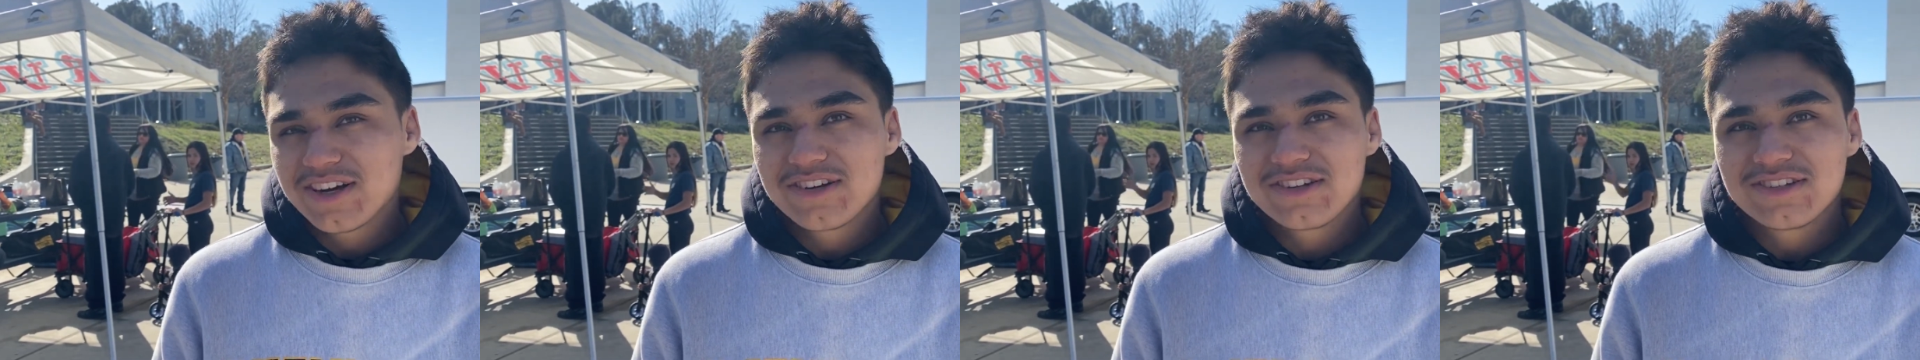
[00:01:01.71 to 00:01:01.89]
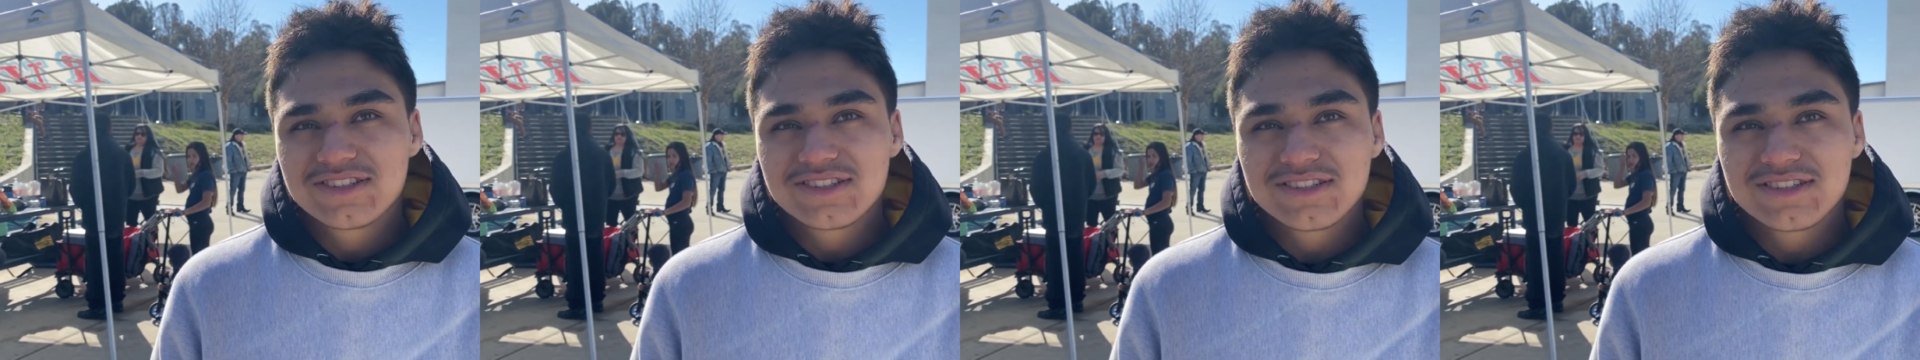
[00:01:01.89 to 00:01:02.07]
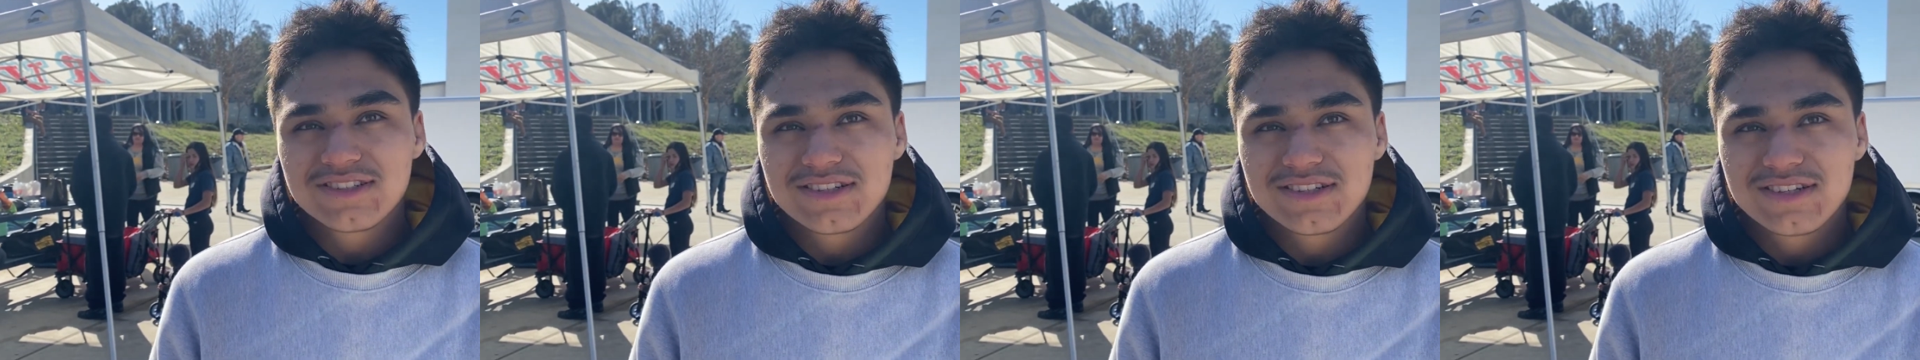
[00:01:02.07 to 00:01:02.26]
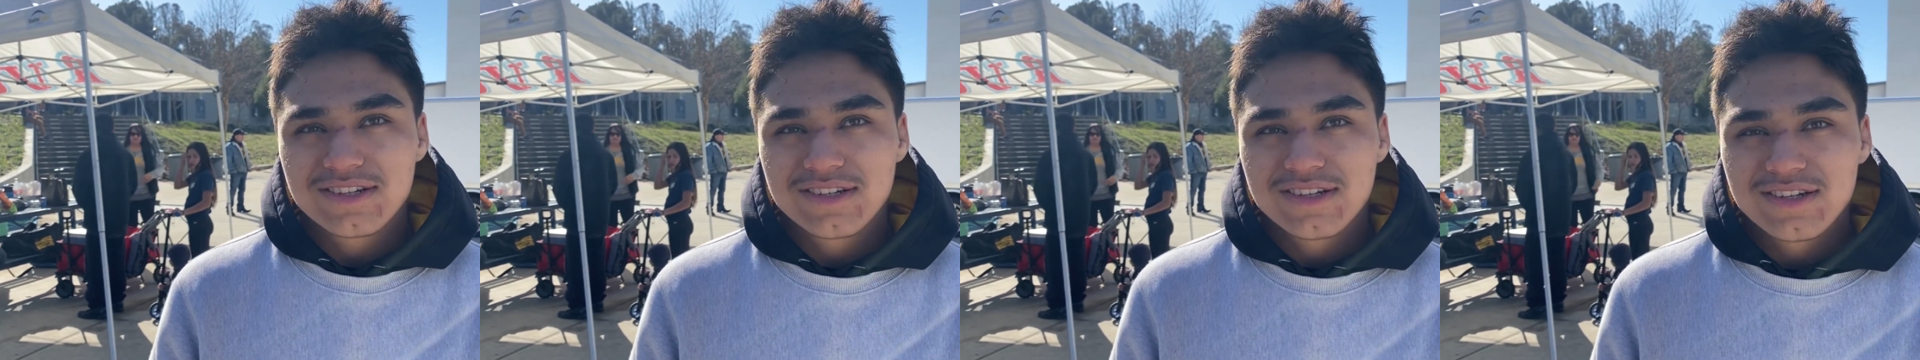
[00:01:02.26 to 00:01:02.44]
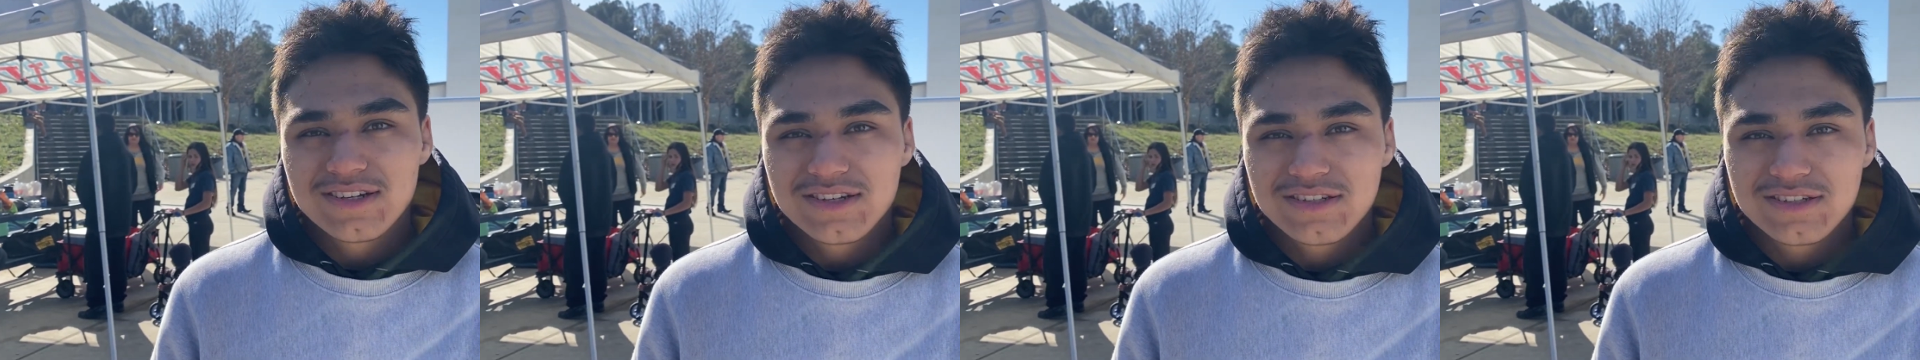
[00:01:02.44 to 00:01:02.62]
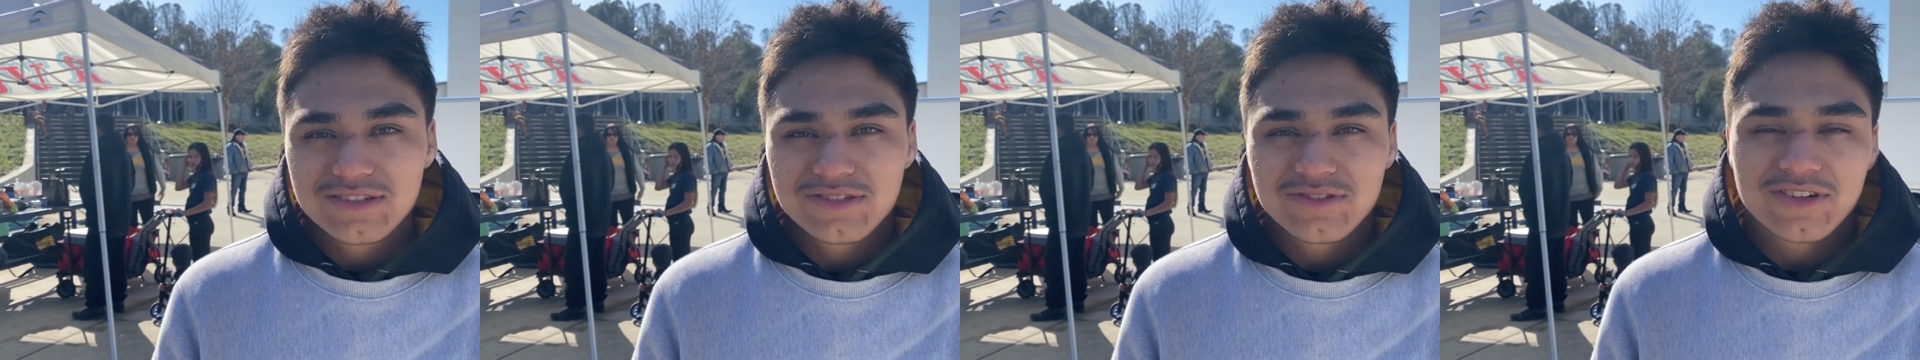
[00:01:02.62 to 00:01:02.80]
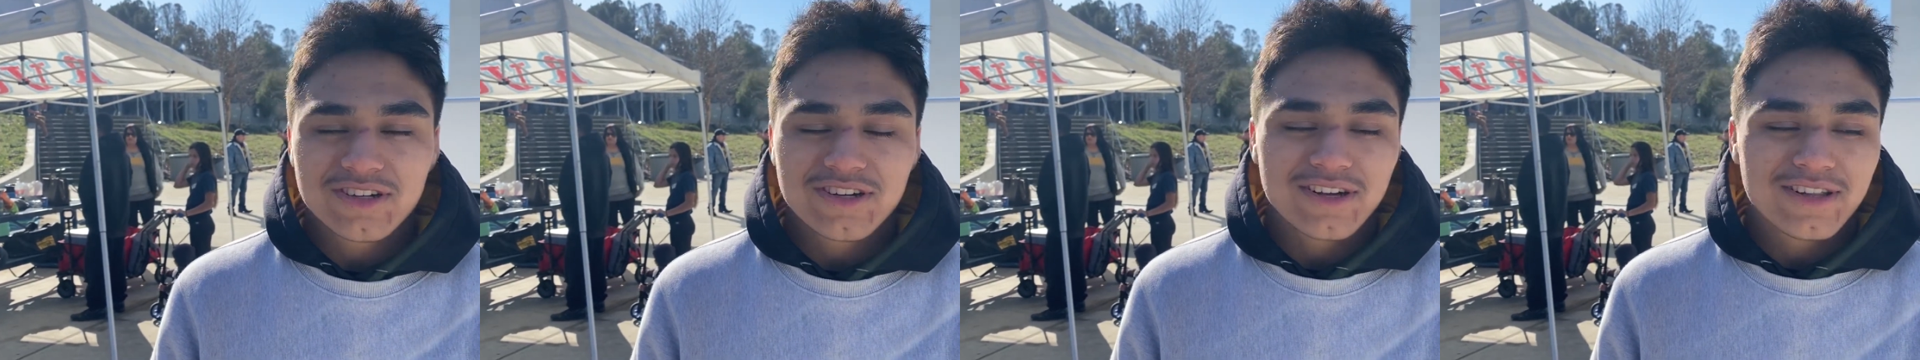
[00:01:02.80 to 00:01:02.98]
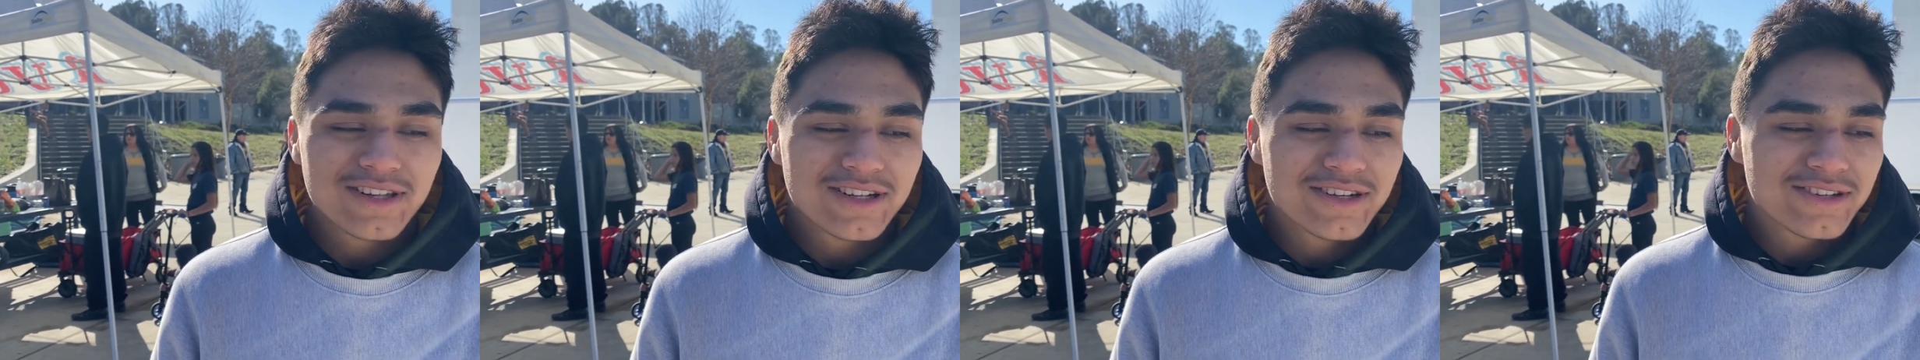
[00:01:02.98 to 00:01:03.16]
coaches,
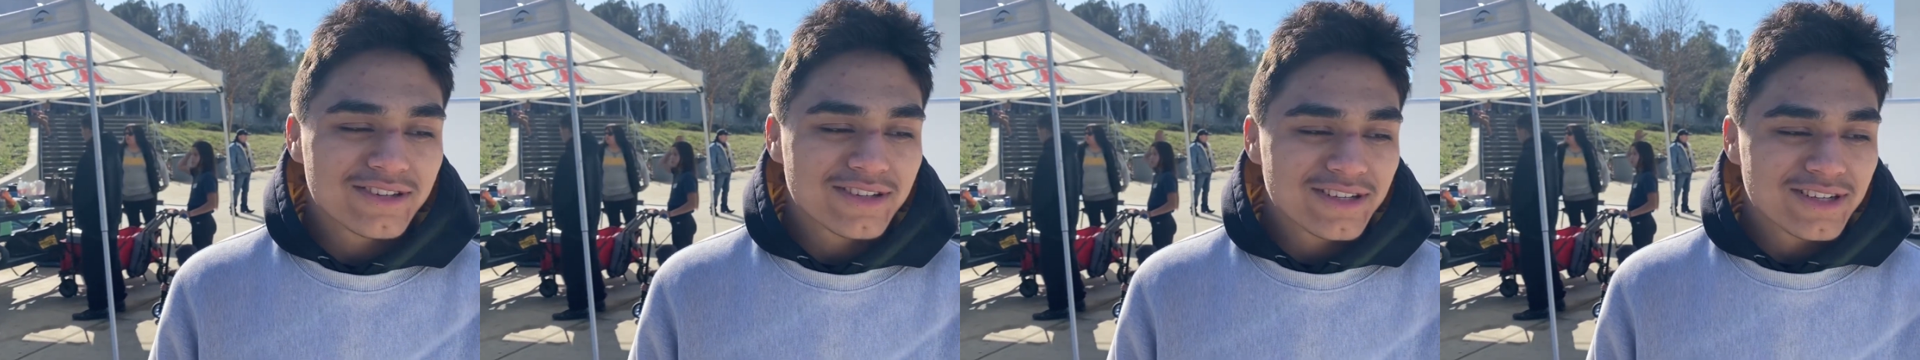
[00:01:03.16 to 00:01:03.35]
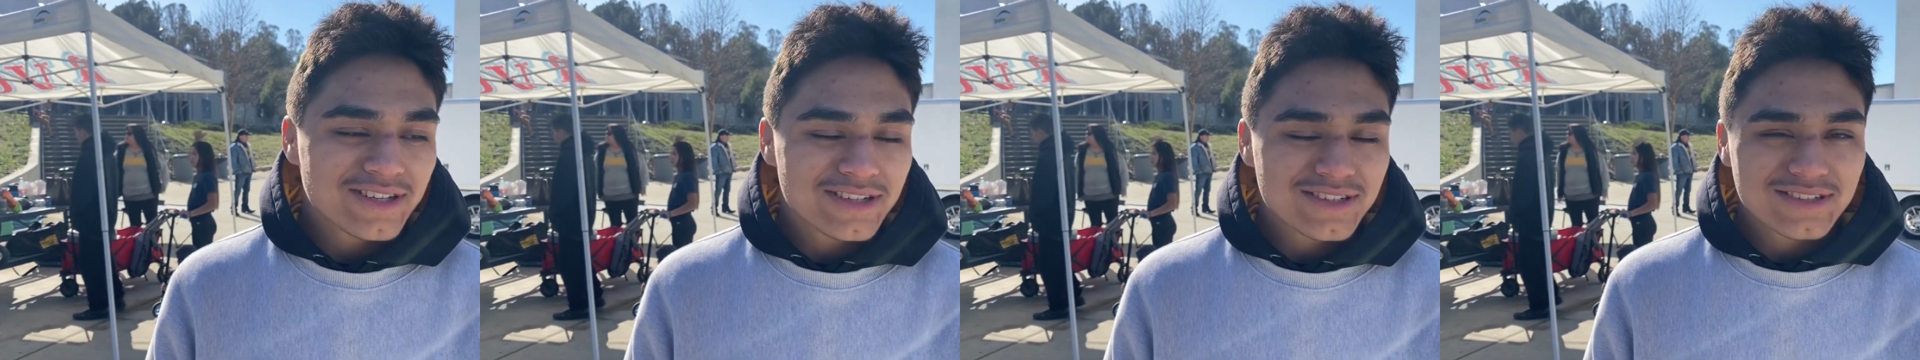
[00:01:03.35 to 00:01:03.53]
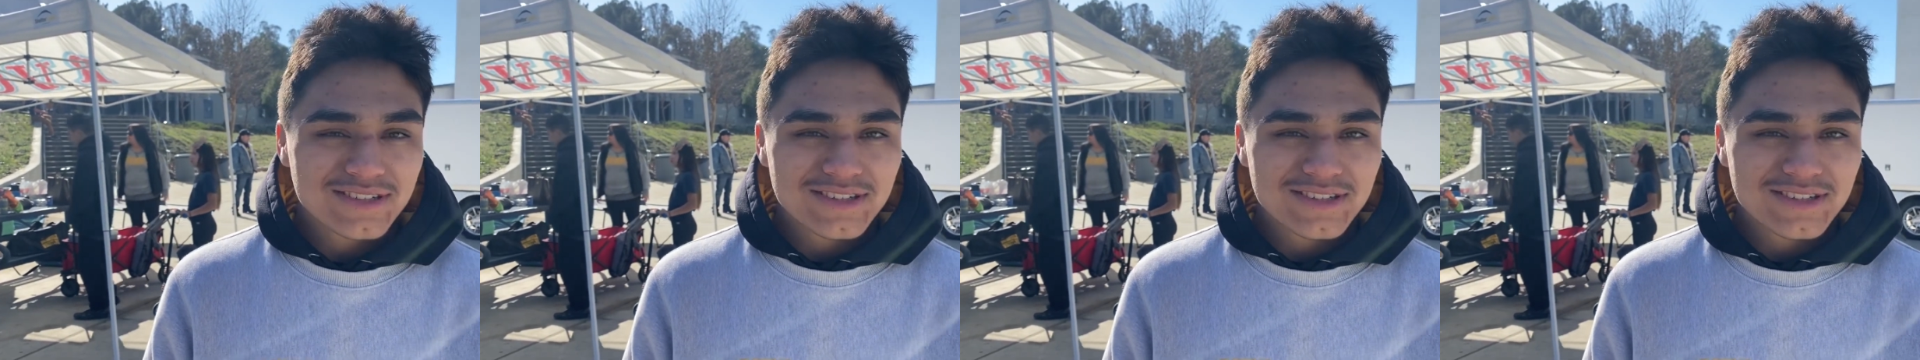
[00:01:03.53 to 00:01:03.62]
work on little things.